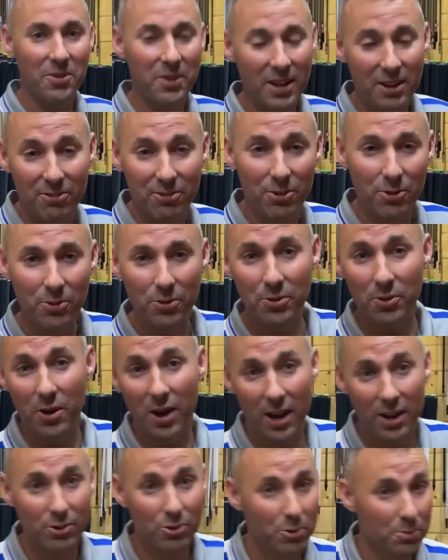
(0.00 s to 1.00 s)
if you're not
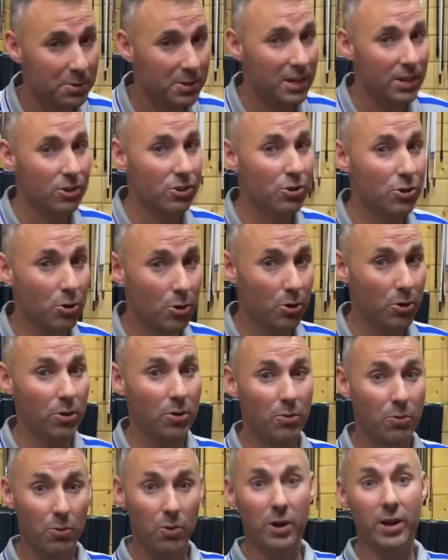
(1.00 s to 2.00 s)
100% sure
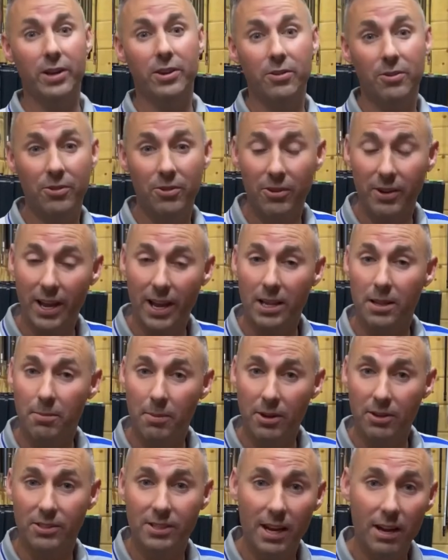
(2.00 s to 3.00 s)
why you're not getting the
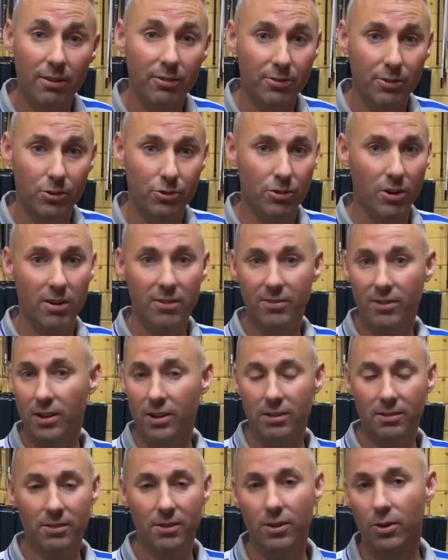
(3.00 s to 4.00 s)
most out of your driver,
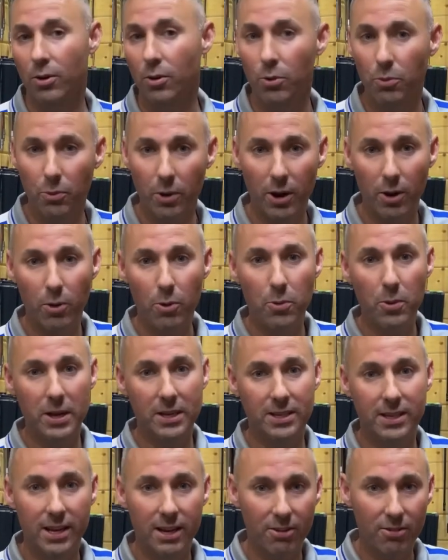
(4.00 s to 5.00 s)
we're
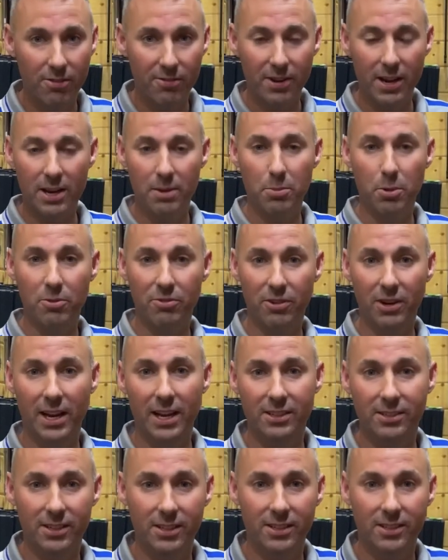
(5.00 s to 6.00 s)
always here available for
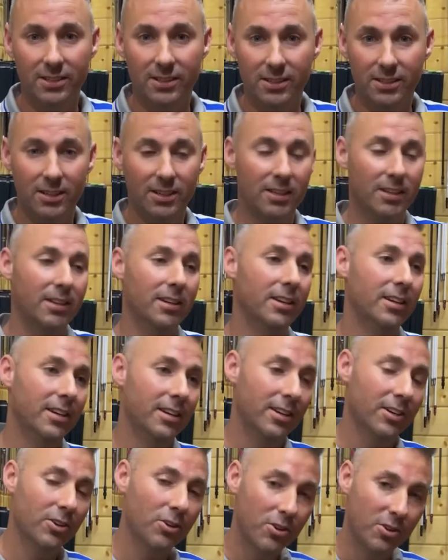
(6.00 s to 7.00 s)
lessons.
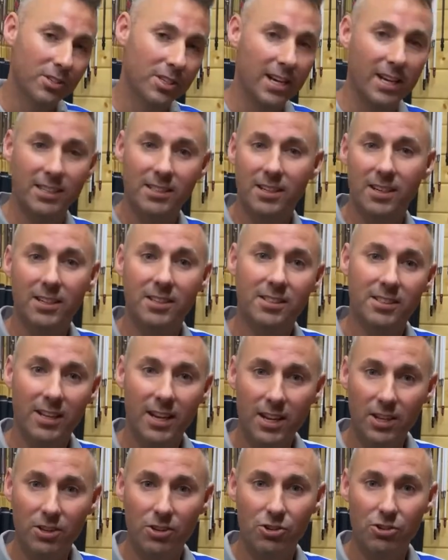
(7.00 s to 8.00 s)
Contact us
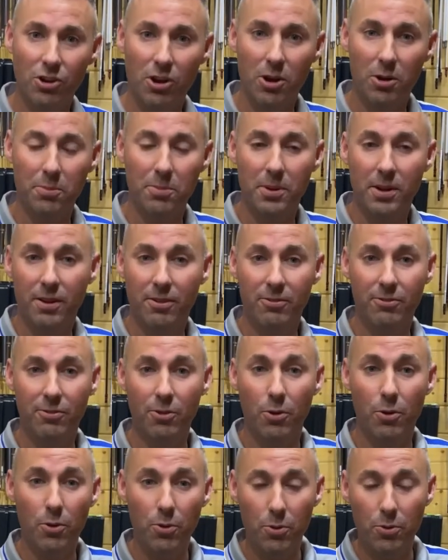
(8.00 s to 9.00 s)
in the shop
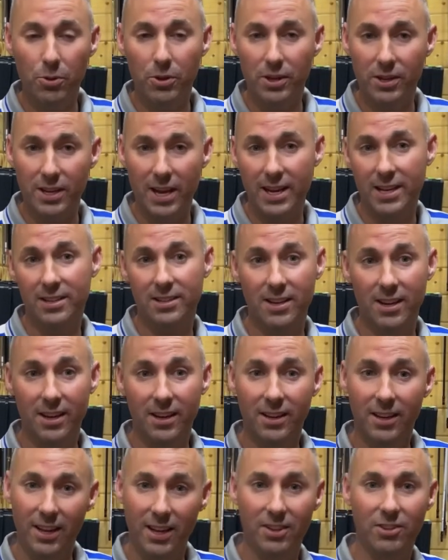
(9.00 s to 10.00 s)
for all the data
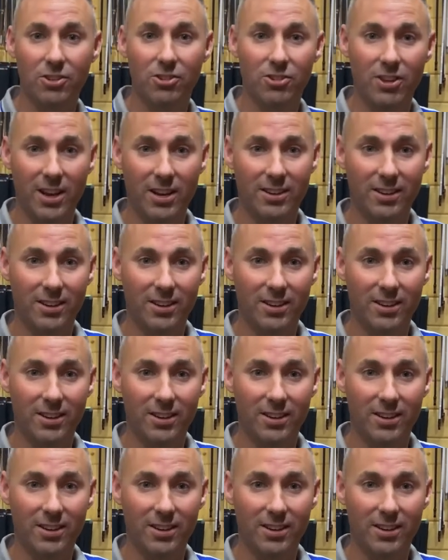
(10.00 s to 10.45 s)
in the shed.